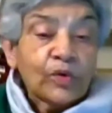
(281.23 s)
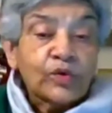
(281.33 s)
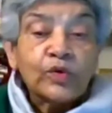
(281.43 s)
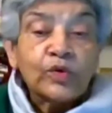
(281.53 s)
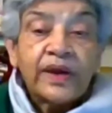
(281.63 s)

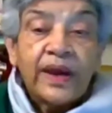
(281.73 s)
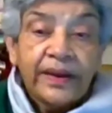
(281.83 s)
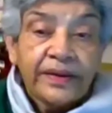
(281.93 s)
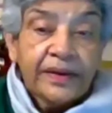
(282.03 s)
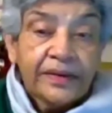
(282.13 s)

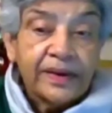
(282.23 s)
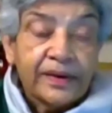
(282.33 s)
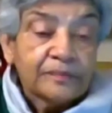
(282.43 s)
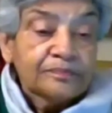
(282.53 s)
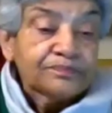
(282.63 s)
sugarcane
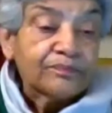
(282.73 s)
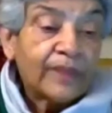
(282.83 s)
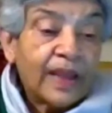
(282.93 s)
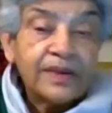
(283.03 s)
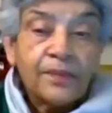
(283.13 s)
in
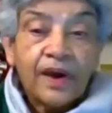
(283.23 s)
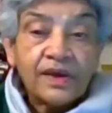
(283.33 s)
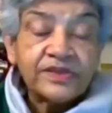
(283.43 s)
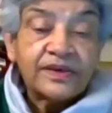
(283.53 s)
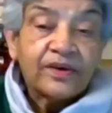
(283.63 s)

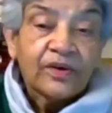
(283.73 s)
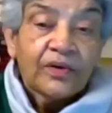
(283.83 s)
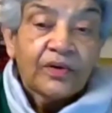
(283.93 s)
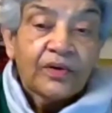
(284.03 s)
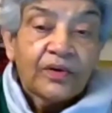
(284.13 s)
Nebraska
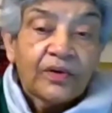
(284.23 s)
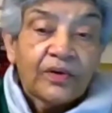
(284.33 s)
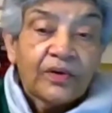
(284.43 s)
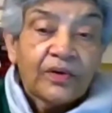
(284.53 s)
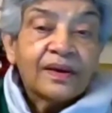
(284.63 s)
or
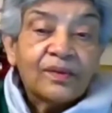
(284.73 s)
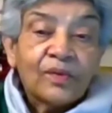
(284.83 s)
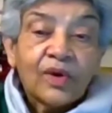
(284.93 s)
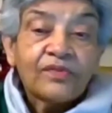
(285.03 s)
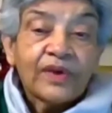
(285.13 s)

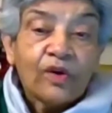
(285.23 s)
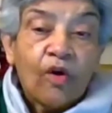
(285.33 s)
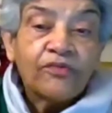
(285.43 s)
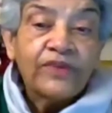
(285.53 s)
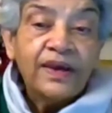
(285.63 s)
whatever,
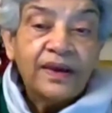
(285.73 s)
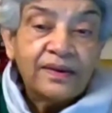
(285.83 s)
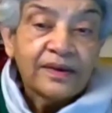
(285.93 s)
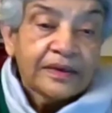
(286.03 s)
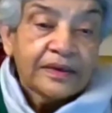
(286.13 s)
coffee
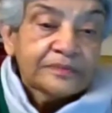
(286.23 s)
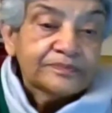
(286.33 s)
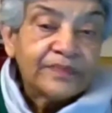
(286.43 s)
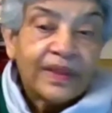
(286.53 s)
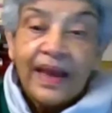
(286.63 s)
in
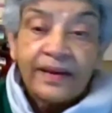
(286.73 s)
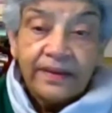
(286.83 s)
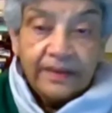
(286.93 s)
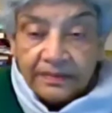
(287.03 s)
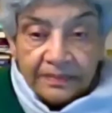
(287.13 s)

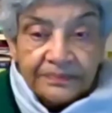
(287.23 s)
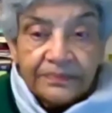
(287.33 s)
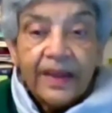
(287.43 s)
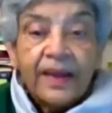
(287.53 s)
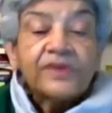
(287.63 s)
Canada.
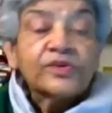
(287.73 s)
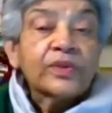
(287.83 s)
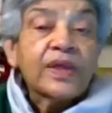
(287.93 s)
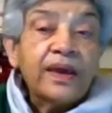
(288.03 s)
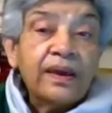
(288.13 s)
So
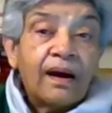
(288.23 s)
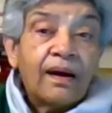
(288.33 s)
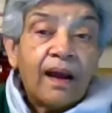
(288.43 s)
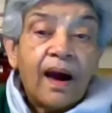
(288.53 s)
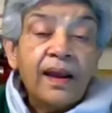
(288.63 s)
they
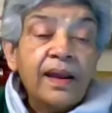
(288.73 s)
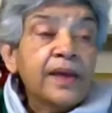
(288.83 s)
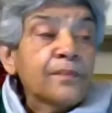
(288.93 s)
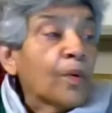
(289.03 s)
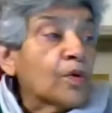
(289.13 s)
are highly
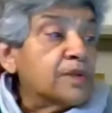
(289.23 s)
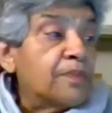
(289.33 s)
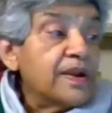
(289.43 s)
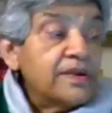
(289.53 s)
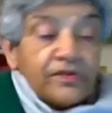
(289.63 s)
import
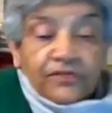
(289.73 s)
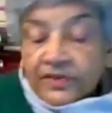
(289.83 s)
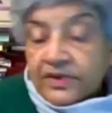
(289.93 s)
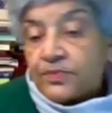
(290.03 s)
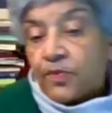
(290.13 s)
dependent for
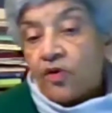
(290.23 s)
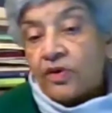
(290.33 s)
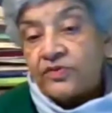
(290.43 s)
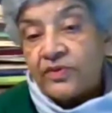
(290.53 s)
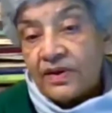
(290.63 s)
these
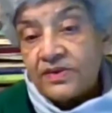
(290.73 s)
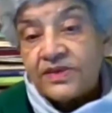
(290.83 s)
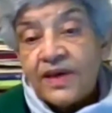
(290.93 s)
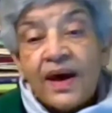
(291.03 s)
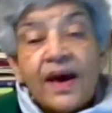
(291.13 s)
products on
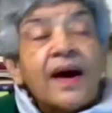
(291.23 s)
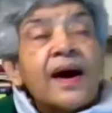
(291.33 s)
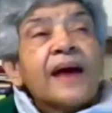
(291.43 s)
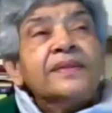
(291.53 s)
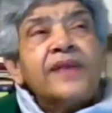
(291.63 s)
us.
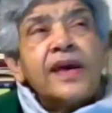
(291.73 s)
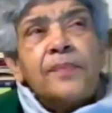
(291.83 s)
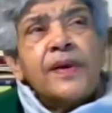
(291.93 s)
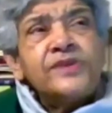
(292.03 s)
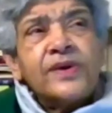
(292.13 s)
And they
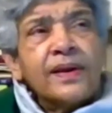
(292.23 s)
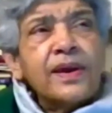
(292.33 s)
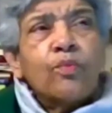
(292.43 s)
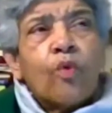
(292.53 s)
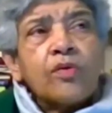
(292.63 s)

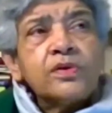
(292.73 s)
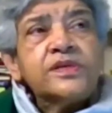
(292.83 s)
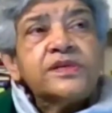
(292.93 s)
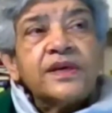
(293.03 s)
basically want